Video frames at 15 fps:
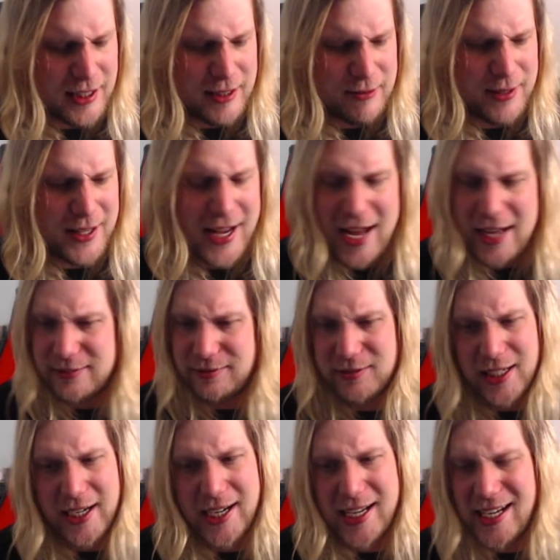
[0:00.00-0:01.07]
but yeah,
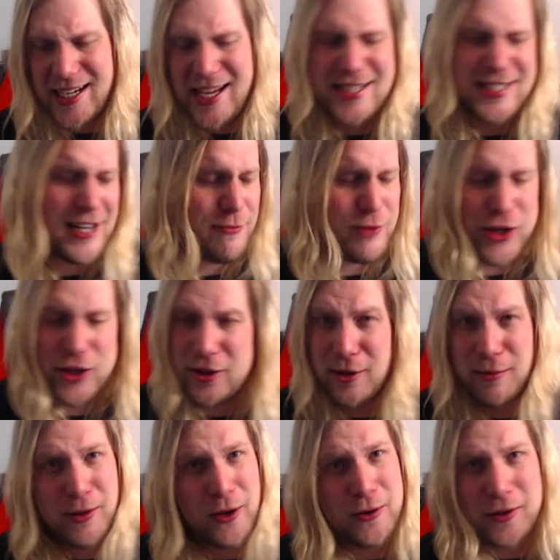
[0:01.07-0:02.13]
and again, yes, and I'm sure they're
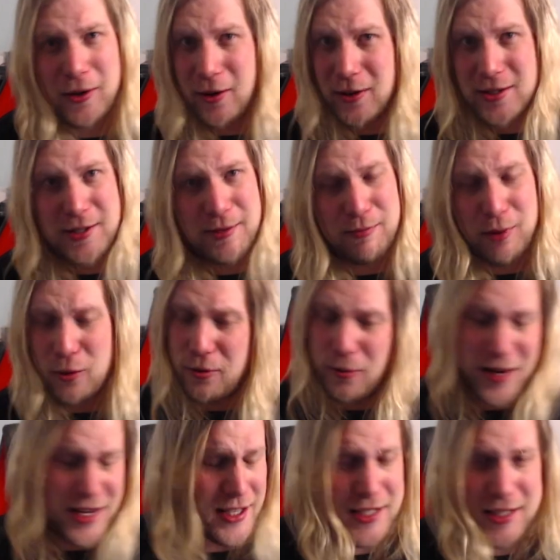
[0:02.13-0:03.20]
blown calls both
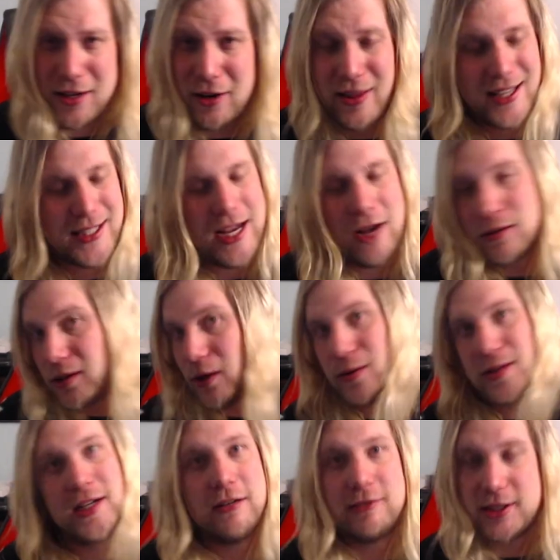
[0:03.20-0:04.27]
ways. You know, that's how it
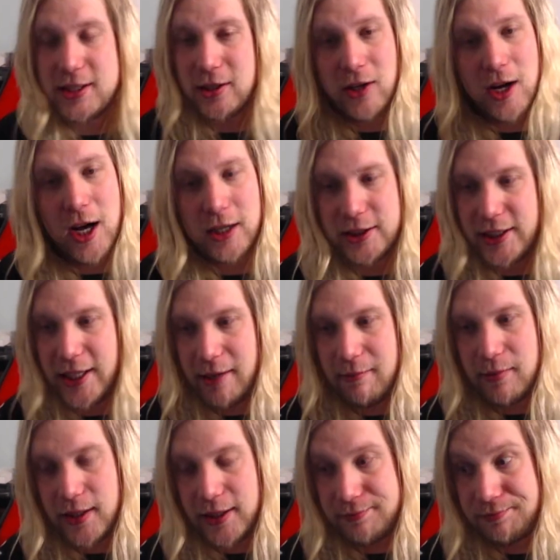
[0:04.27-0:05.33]
goes in every single hockey game.
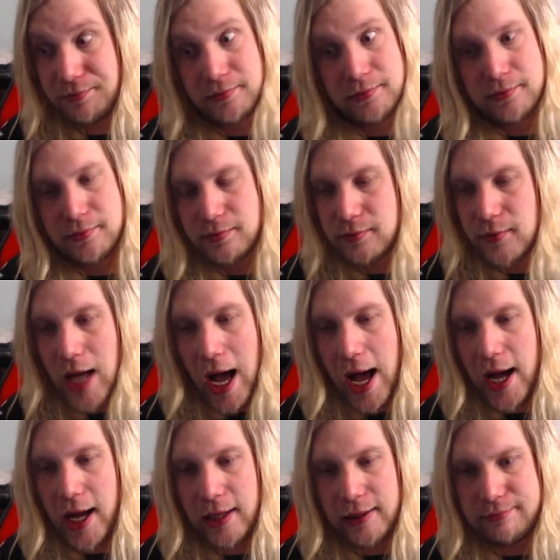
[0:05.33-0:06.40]
But
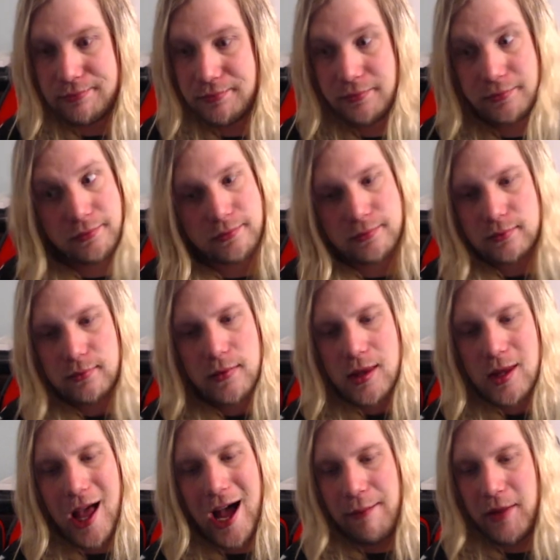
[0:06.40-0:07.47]
um,
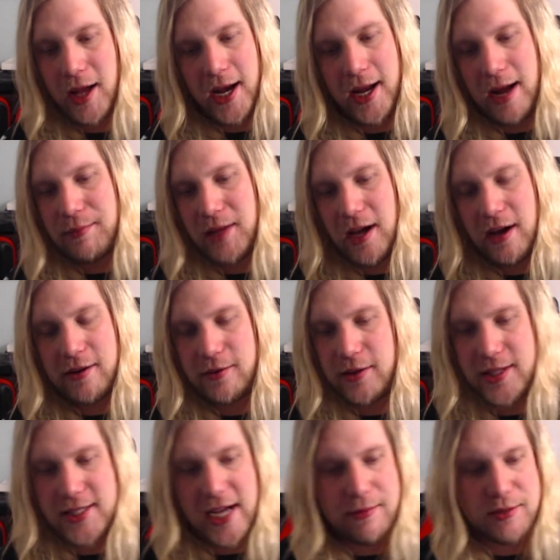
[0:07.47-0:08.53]
I'm not I'm not
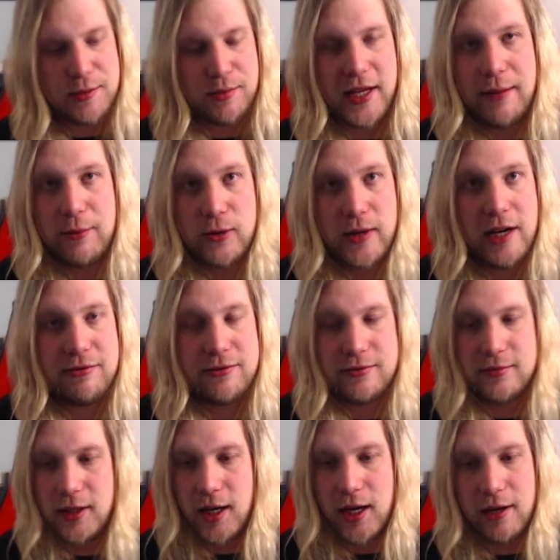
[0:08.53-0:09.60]
the type to blame a ref
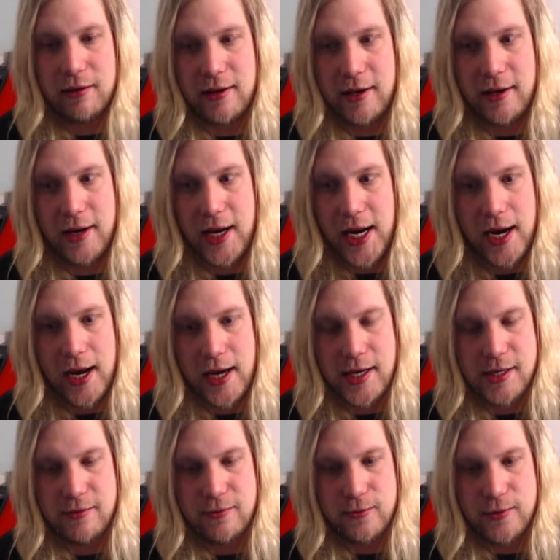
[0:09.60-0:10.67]
uh, in, in
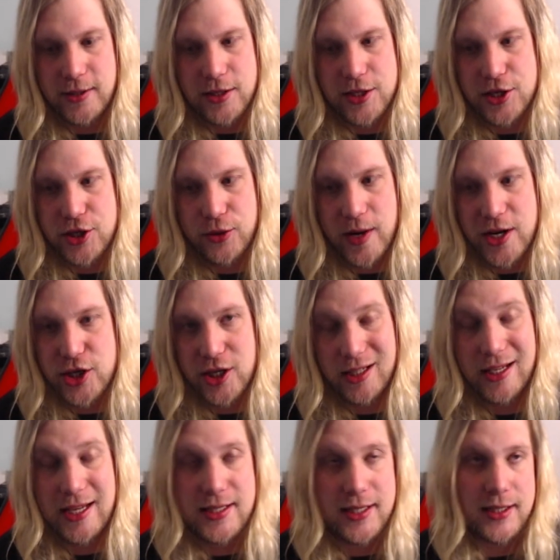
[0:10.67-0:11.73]
any real situation
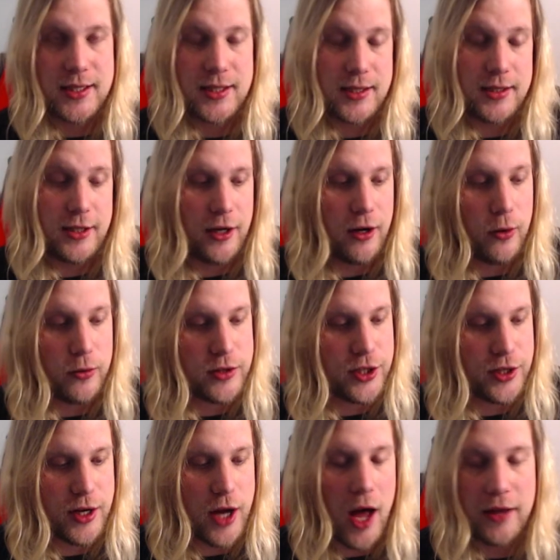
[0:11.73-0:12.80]
unless it's you know to
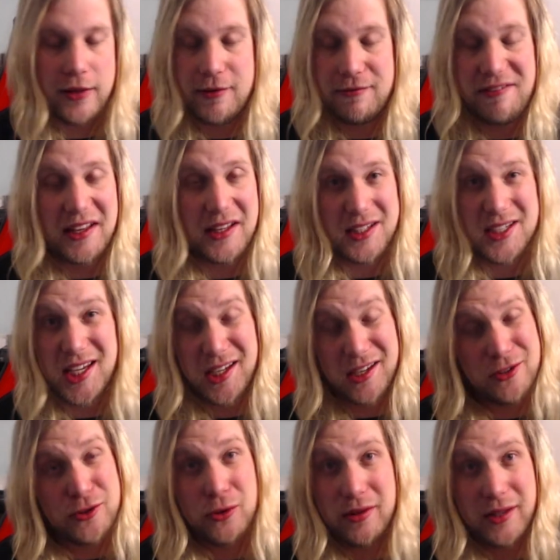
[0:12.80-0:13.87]
not failing to get
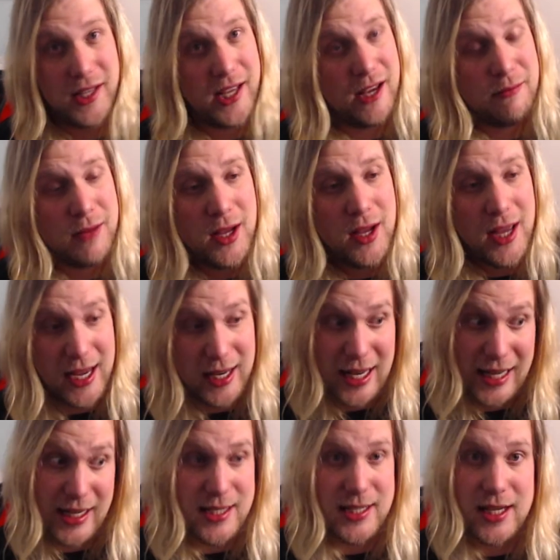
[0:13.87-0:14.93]
control of the game. And
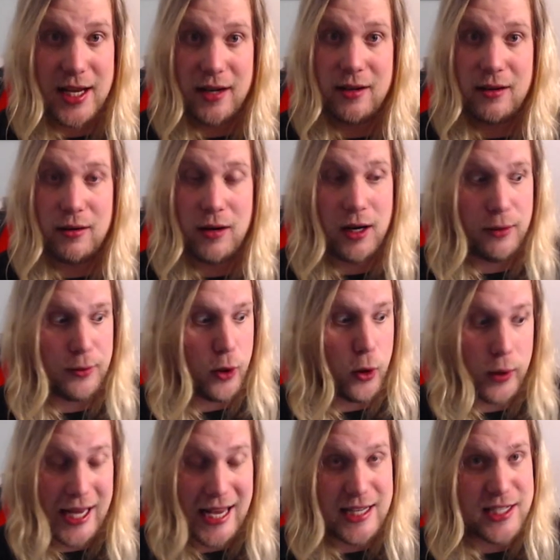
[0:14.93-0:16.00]
like I said, uh, with the whole
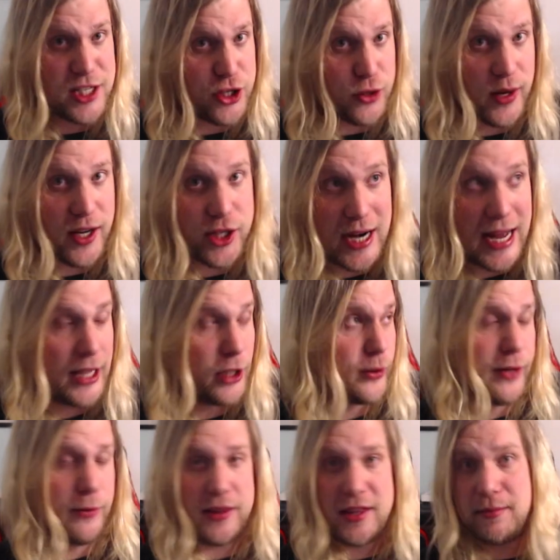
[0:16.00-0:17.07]
Kane situation, I
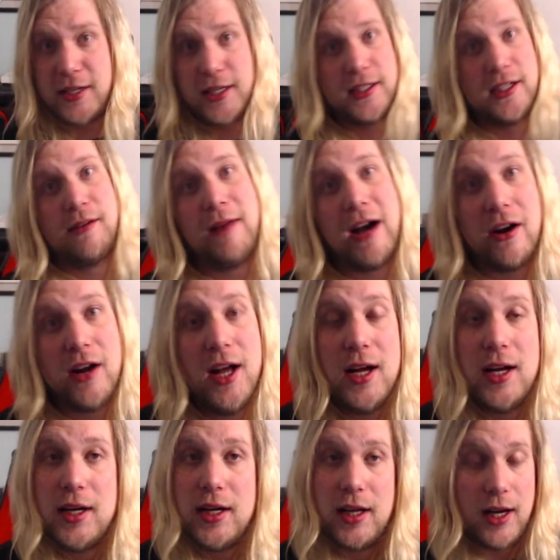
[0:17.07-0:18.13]
agree with them kicking him out.
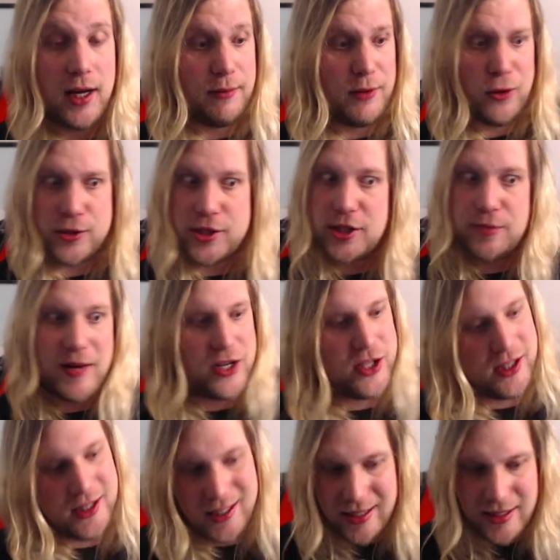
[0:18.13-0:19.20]
Um, the whole
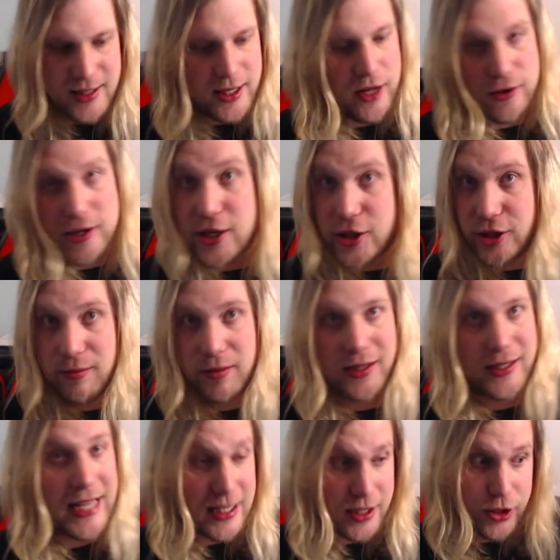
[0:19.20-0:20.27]
suspension thing that's another issue. But
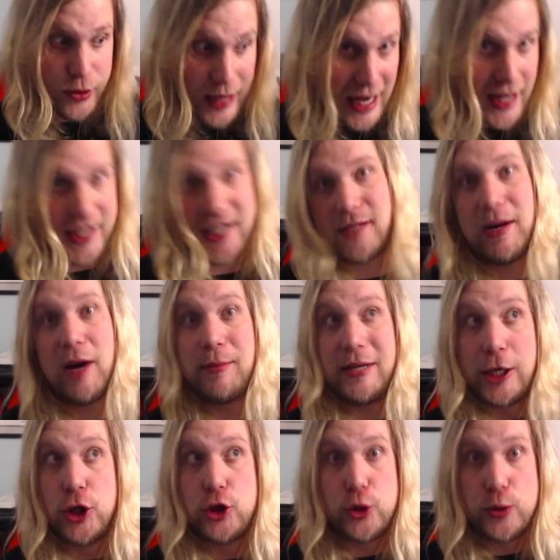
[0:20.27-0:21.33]
yes, you got to kick him out
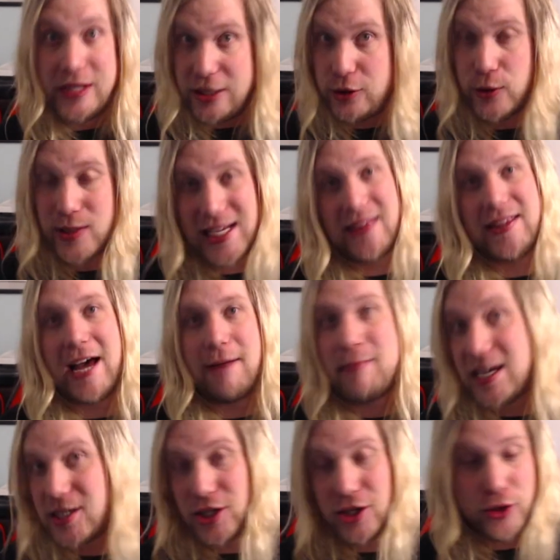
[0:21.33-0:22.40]
because you need to send that
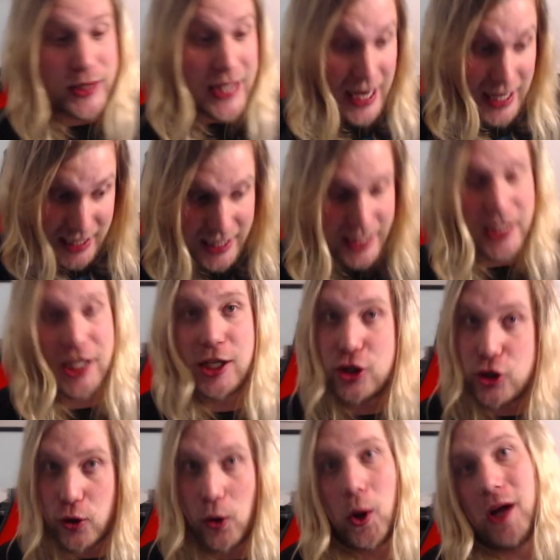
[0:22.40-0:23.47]
message. You got to get
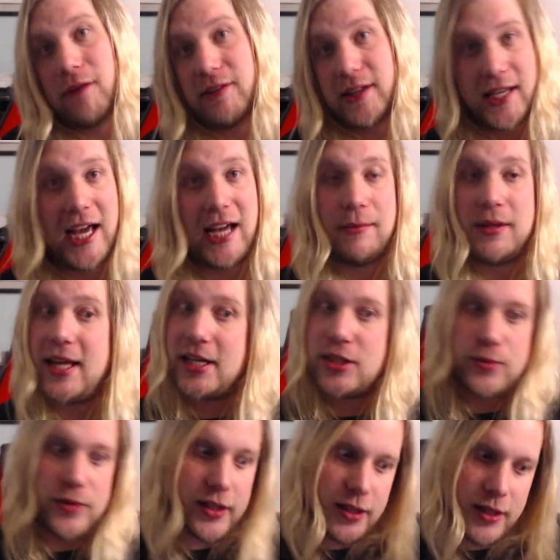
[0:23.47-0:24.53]
control of the game, and that's
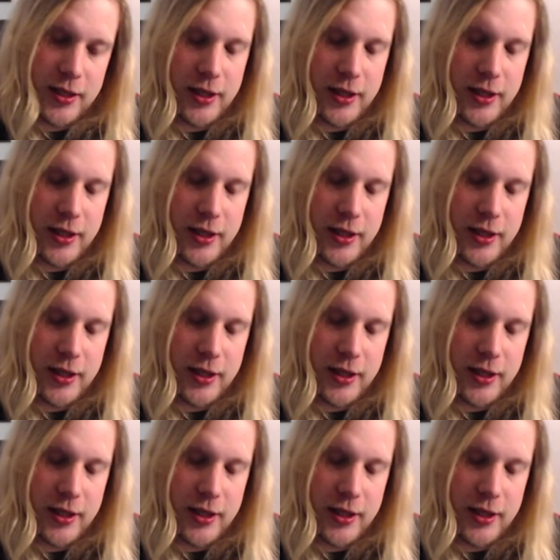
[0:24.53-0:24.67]
what